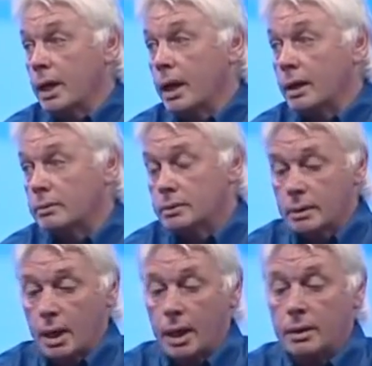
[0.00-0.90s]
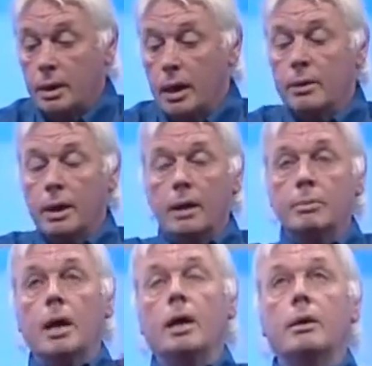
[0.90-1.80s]
Stuff. Yeah, and then
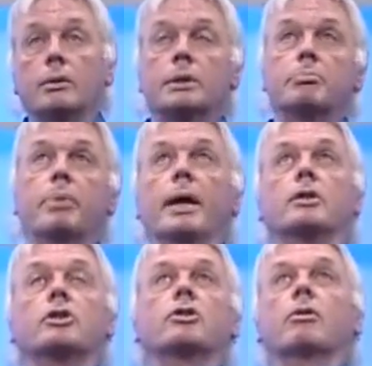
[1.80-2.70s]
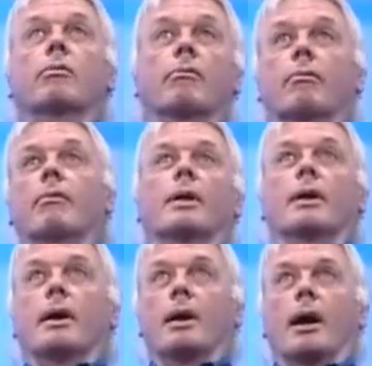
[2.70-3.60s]
I'm lying on this bench,
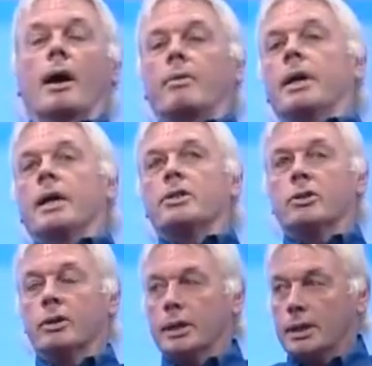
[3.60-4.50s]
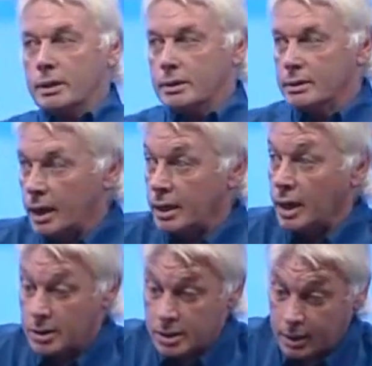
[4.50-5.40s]
having the hands-on healing,
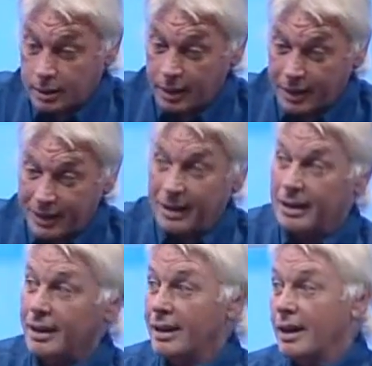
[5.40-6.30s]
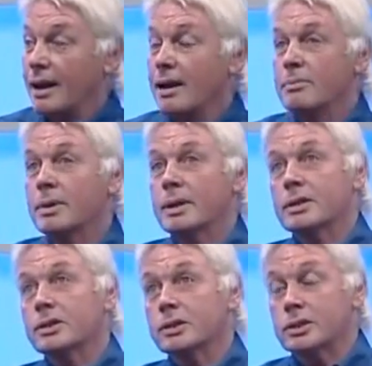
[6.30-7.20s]
and suddenly
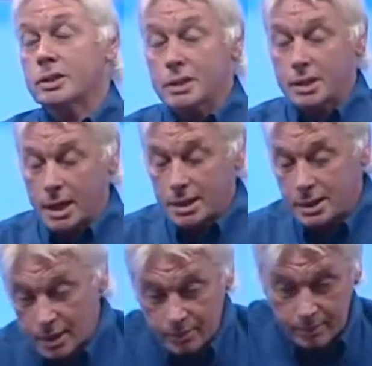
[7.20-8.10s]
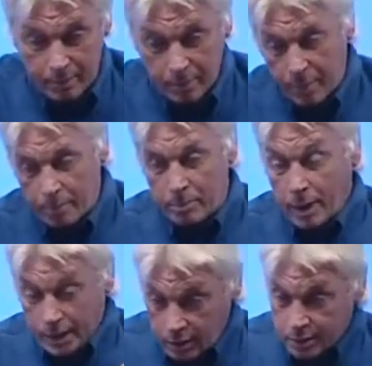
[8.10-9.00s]
she said,
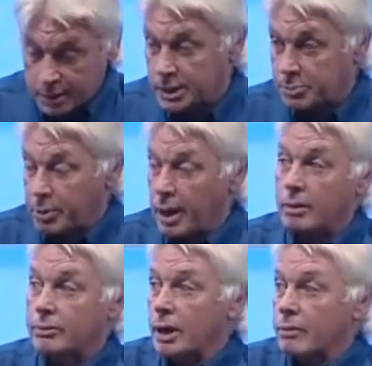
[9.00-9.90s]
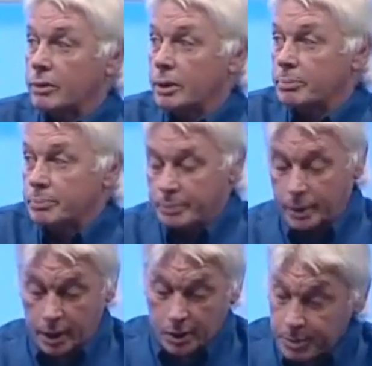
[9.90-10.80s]
my God, this is powerful. I've got to
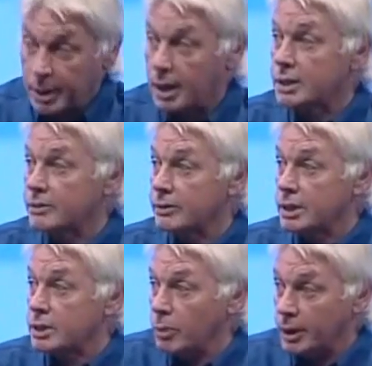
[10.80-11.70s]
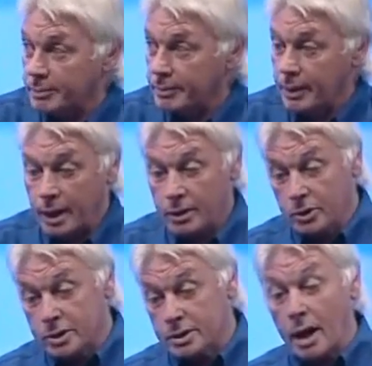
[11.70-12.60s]
close my eyes for this one. And, of
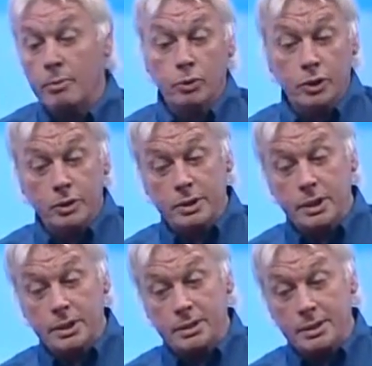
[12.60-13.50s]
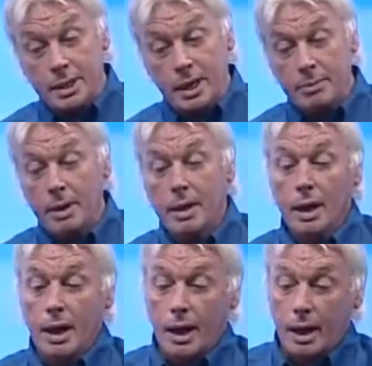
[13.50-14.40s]
course, I'm all new to this at the time,
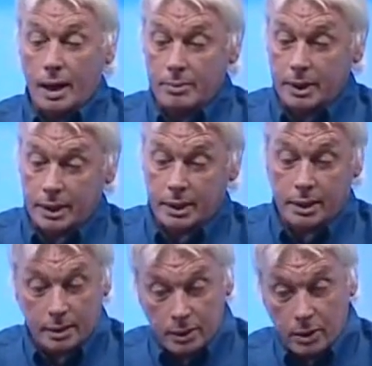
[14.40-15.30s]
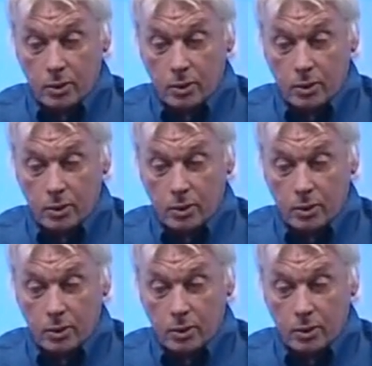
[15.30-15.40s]
and I'm thinking,